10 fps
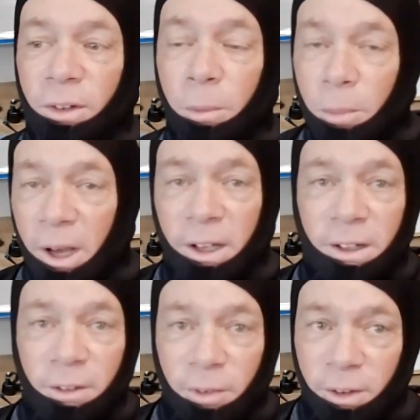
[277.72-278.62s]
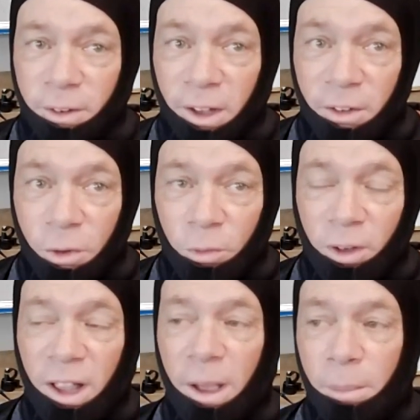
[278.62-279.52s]
combined. If it does
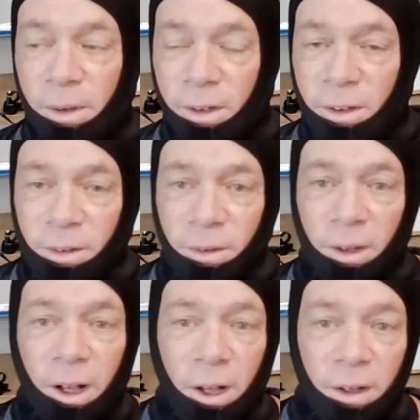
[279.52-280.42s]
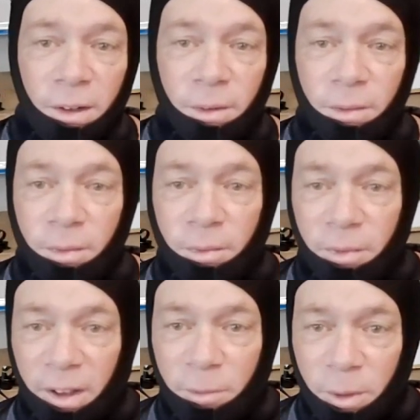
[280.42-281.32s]
overlap
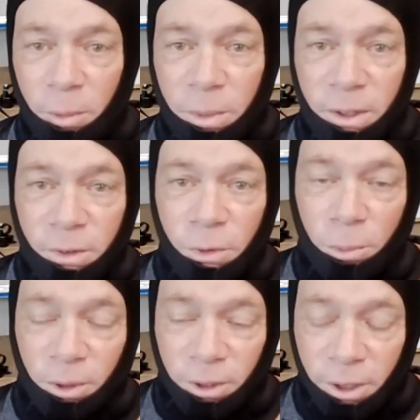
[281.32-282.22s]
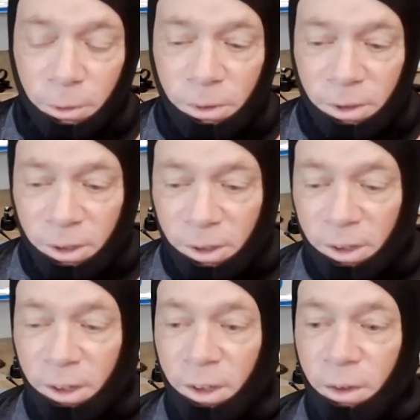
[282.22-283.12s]
5 millimeters or below,
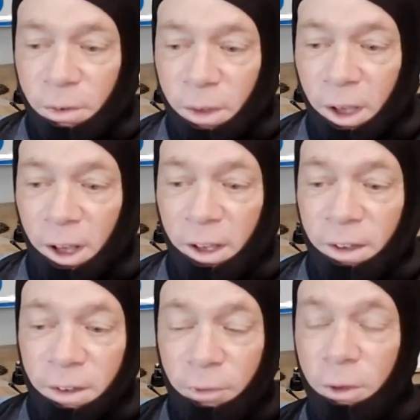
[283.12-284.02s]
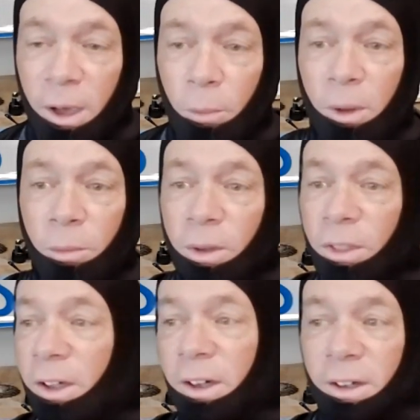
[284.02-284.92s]
if you get one
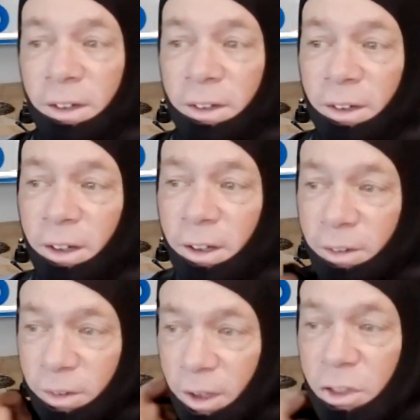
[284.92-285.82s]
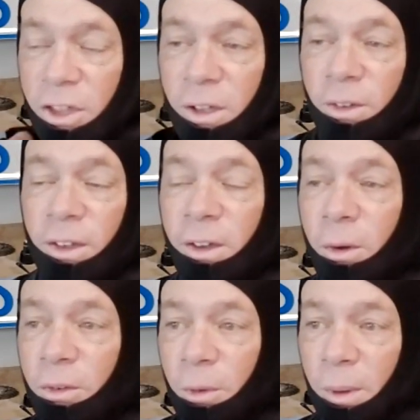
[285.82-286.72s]
with a shield that
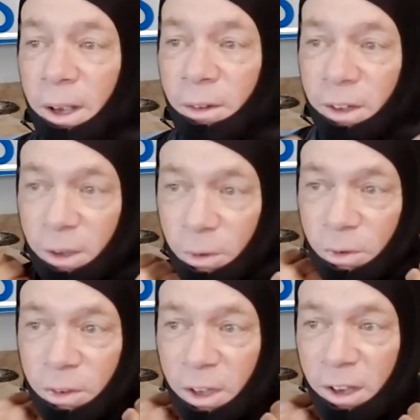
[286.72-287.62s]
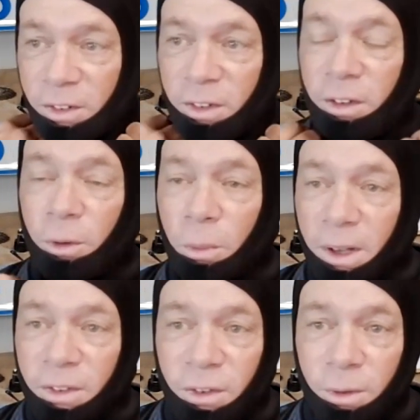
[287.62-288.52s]
goes around that tucks into your
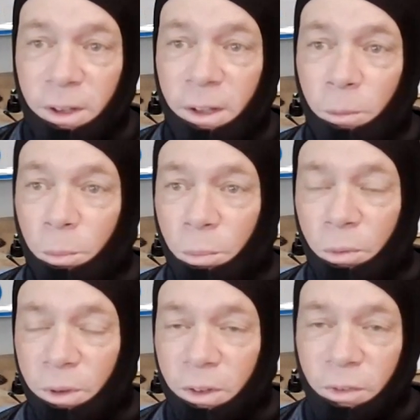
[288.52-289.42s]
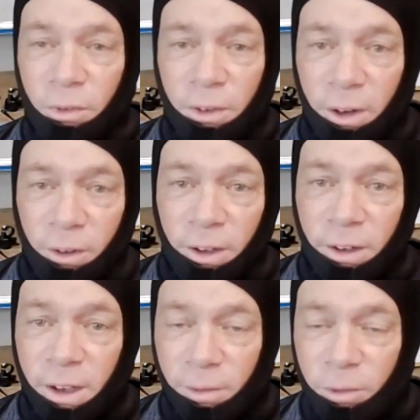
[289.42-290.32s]
wetsuit, it is fairly
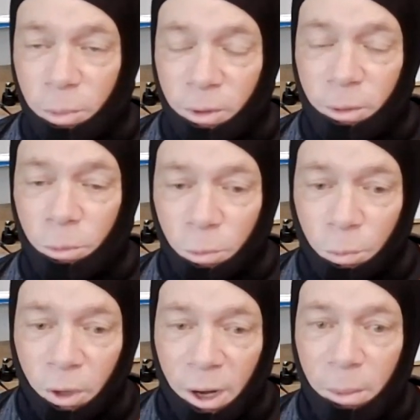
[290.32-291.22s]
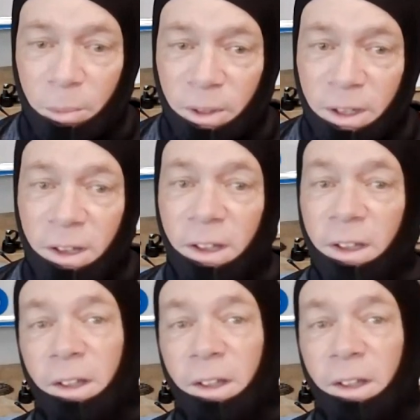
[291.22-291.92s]
uncomfortable and will probably